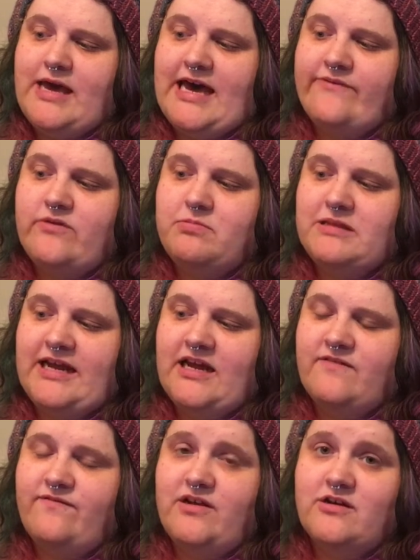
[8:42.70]
have a
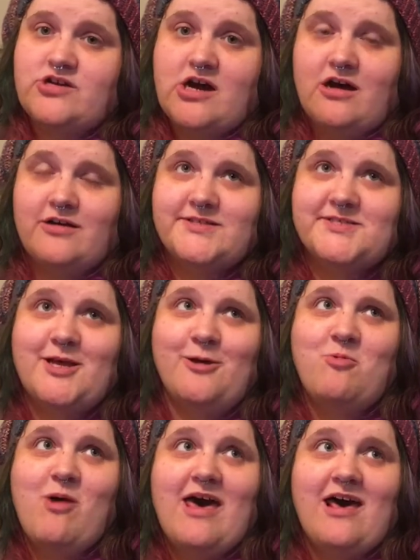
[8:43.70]
plan for your dolls?
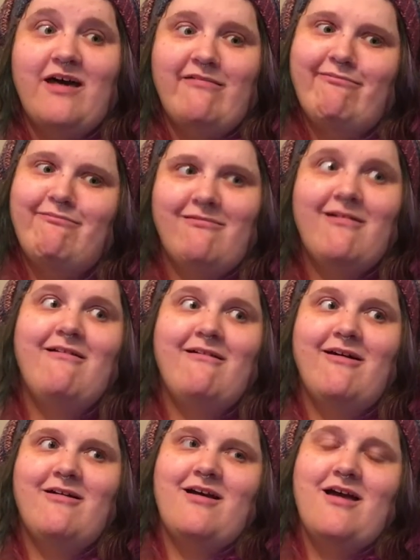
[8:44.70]
Well,
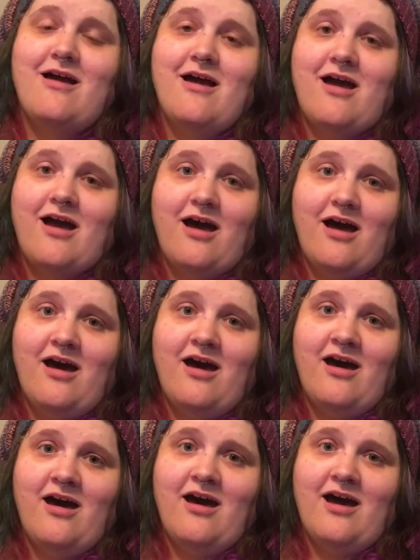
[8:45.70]

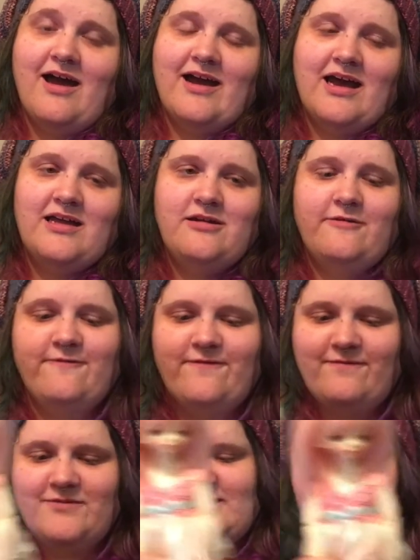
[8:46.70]
I kind
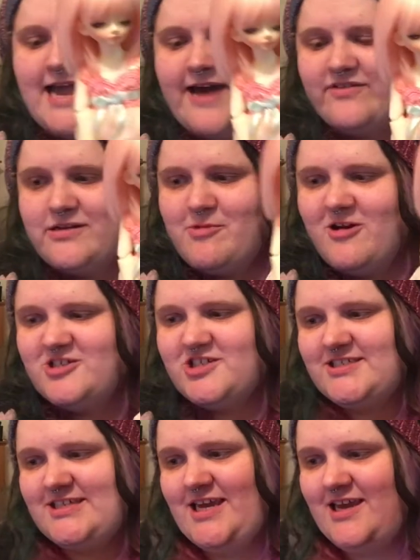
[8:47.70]
of did have an
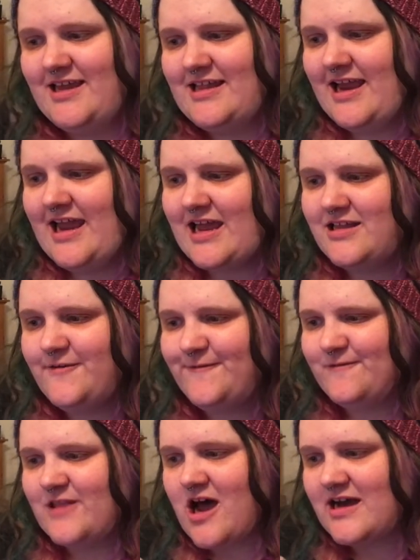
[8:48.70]
emergency and I kind
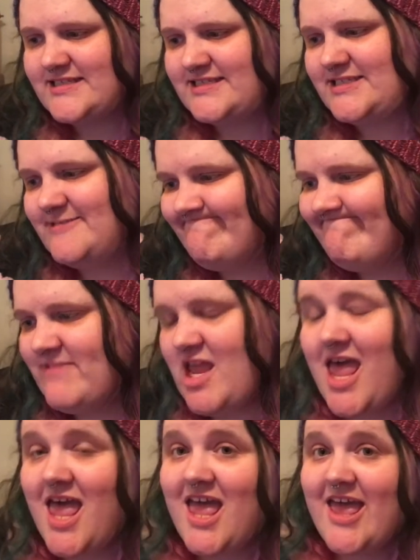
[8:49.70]
of lost
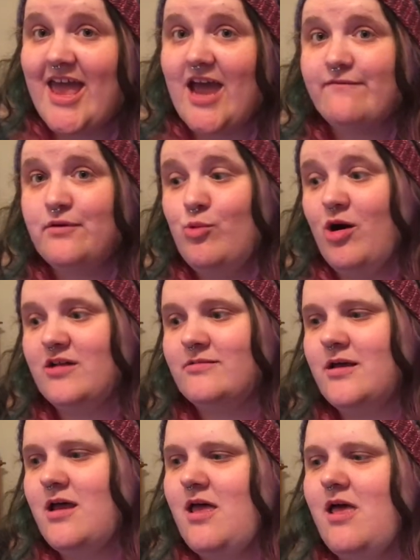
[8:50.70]

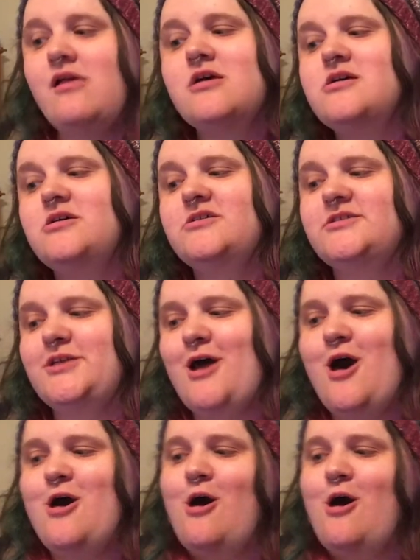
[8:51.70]
everyone. So